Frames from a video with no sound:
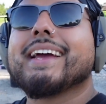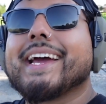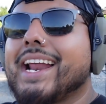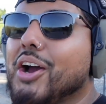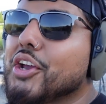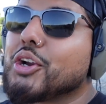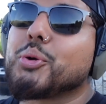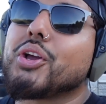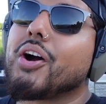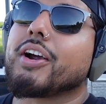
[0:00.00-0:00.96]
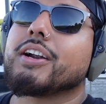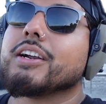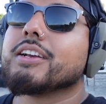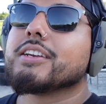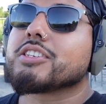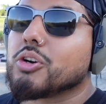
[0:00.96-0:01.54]
And now here we are.
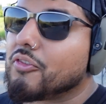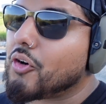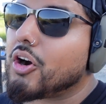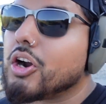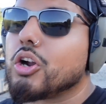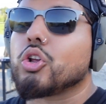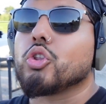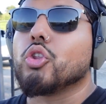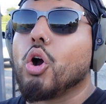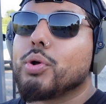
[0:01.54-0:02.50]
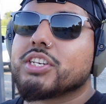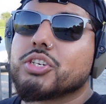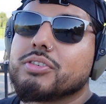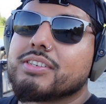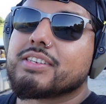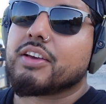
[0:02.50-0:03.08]
So far, no
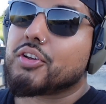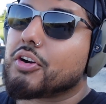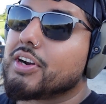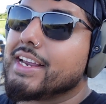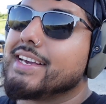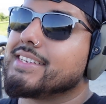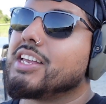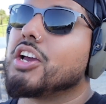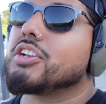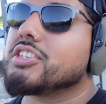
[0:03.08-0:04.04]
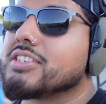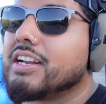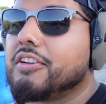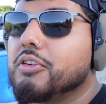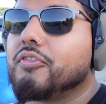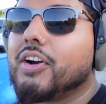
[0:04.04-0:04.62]
issues. If there is any other issues and I
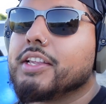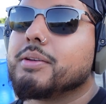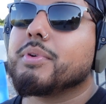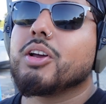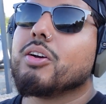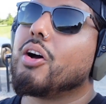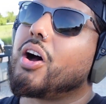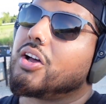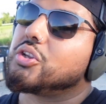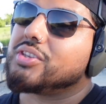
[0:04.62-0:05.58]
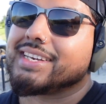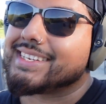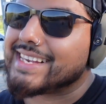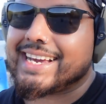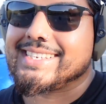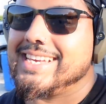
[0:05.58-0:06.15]
do find them, I'll do the
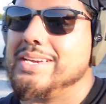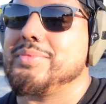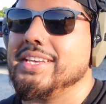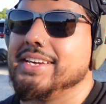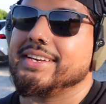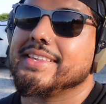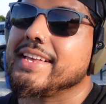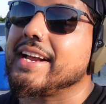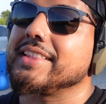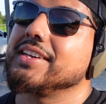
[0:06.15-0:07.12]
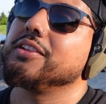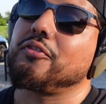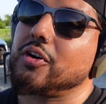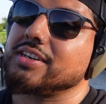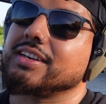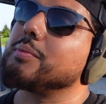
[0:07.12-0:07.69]
exact same thing that I did the
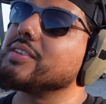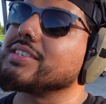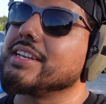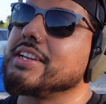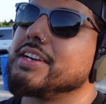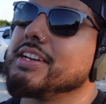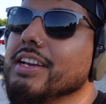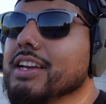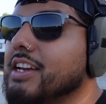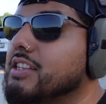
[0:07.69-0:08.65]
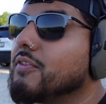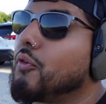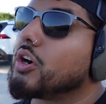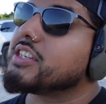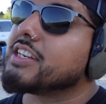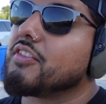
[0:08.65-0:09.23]
first time. Send it in. It's
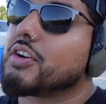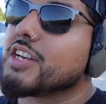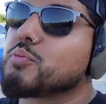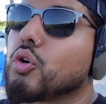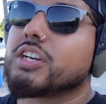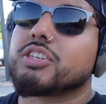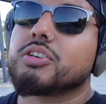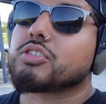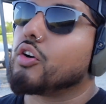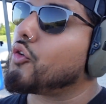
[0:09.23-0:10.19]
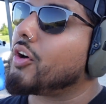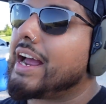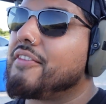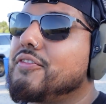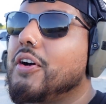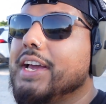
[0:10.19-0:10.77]
unfortunate if there is more issues. So far, I
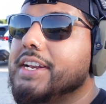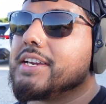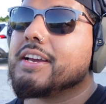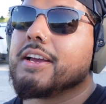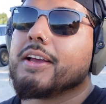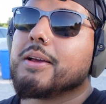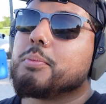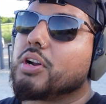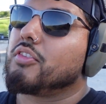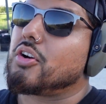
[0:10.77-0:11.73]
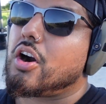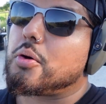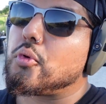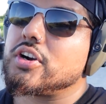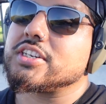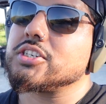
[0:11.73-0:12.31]
haven't found any. But if there are
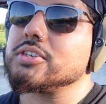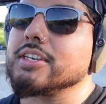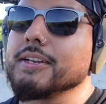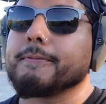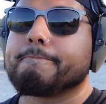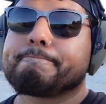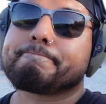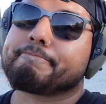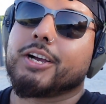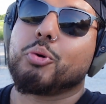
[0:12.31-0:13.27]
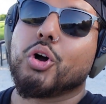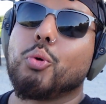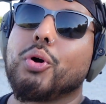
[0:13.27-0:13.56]
more issues, then oh well.